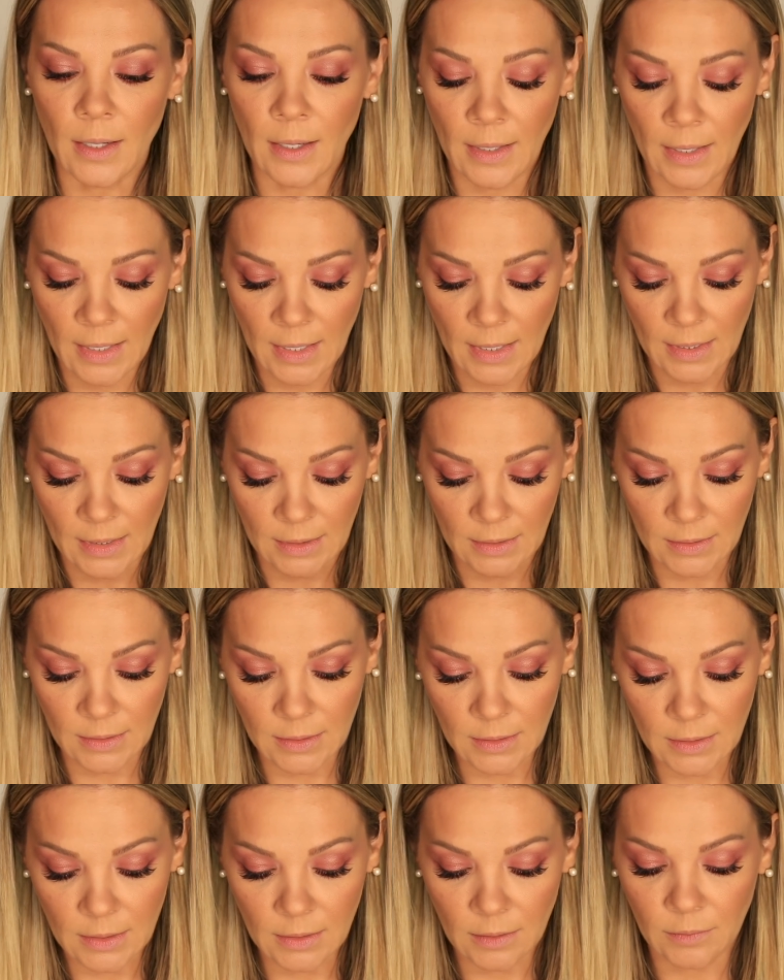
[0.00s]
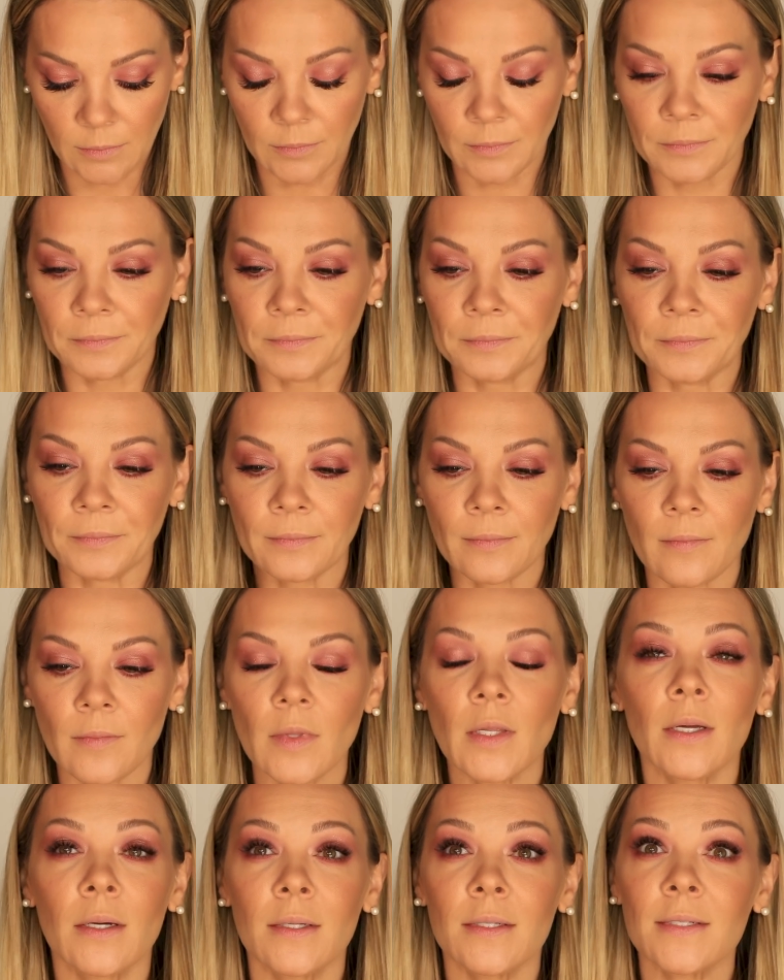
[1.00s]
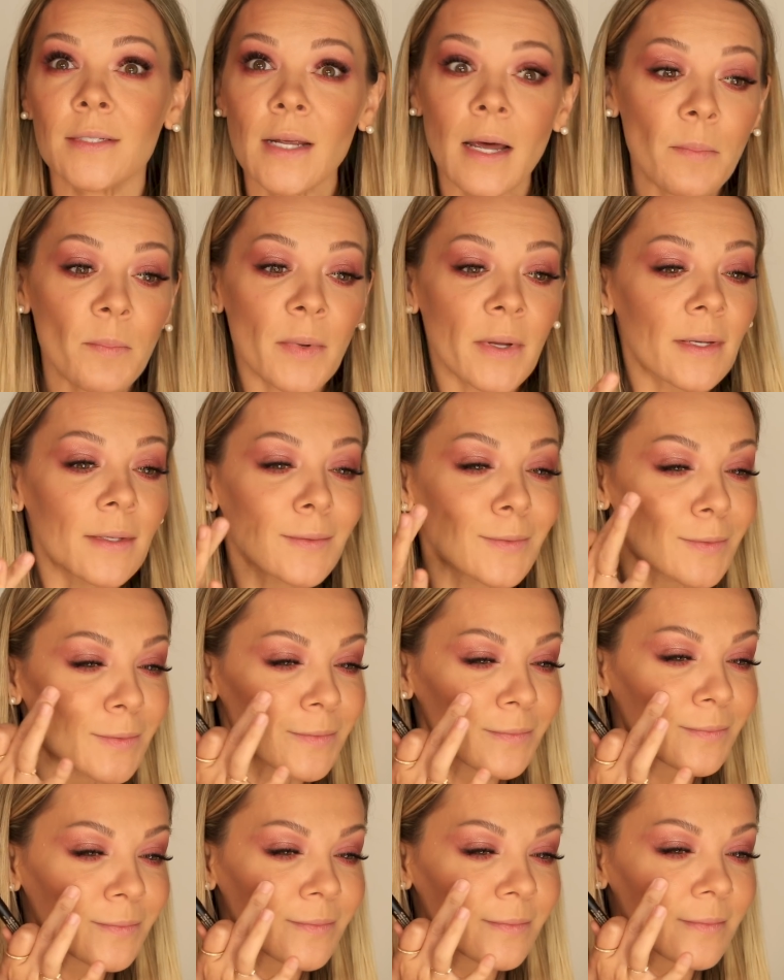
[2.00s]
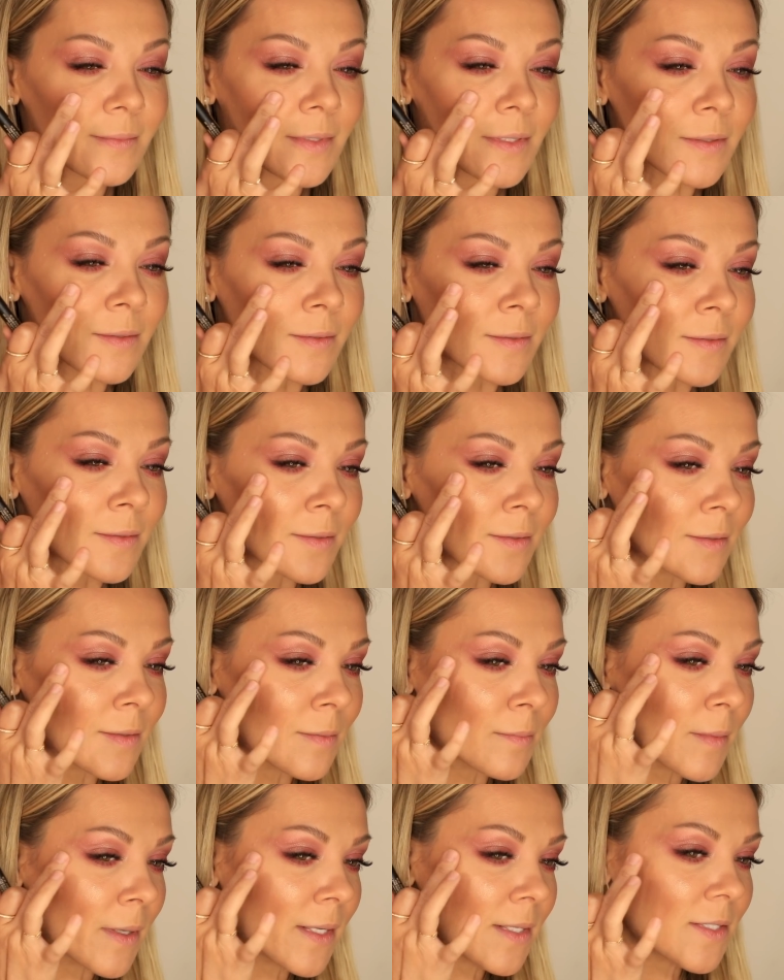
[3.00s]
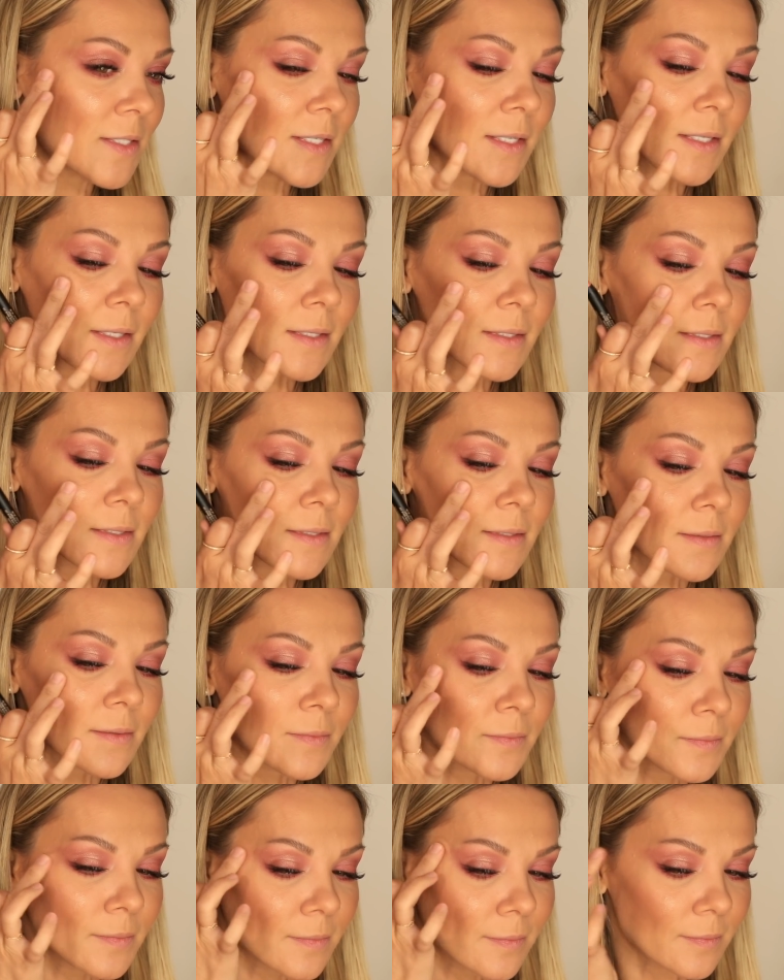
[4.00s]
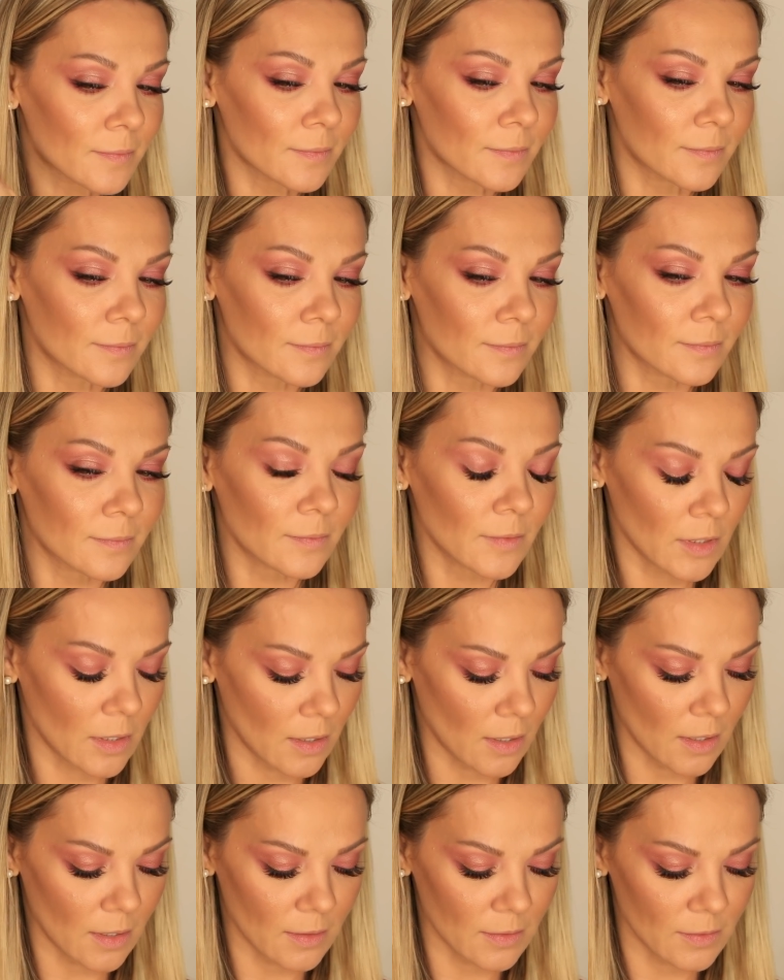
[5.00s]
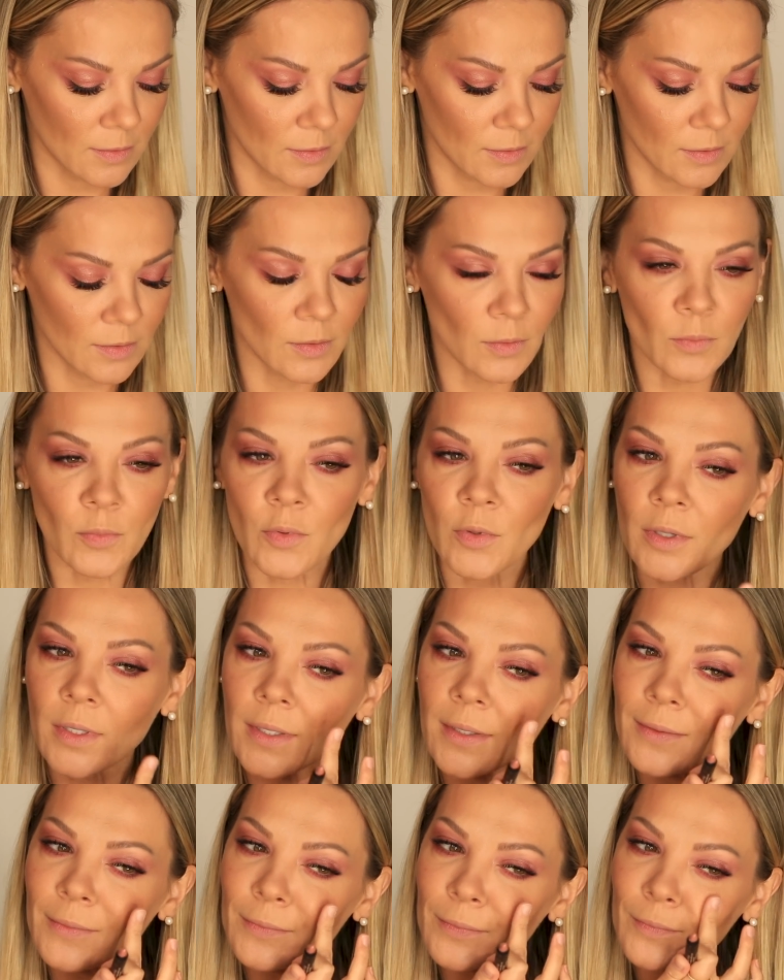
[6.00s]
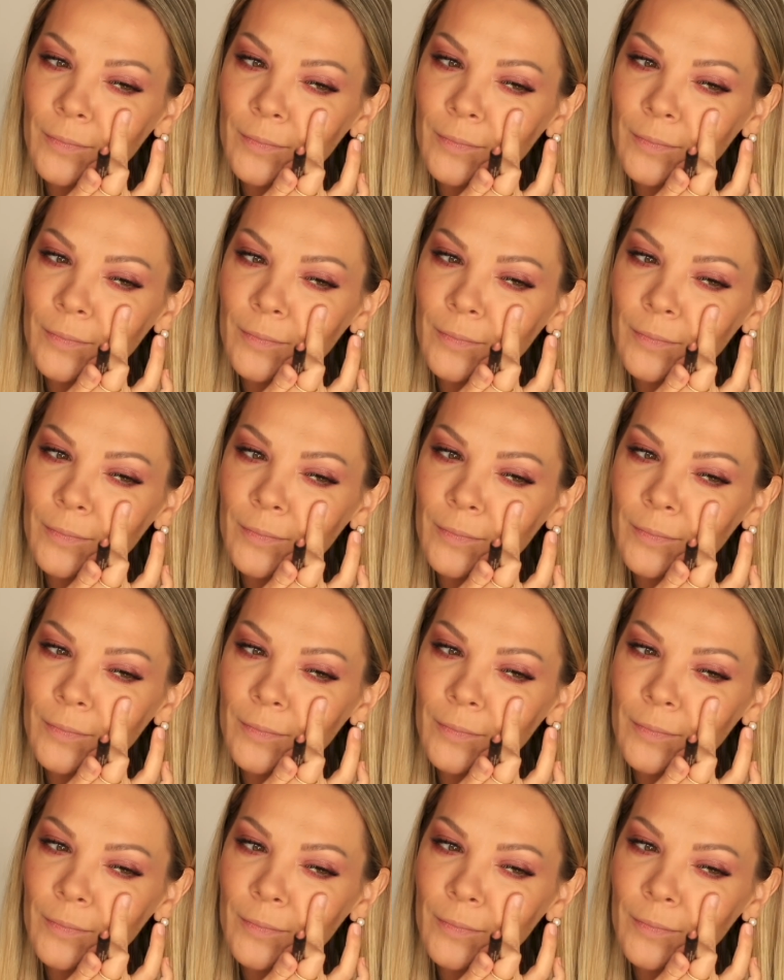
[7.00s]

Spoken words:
and tap it on my cheeks. Oh, so pretty.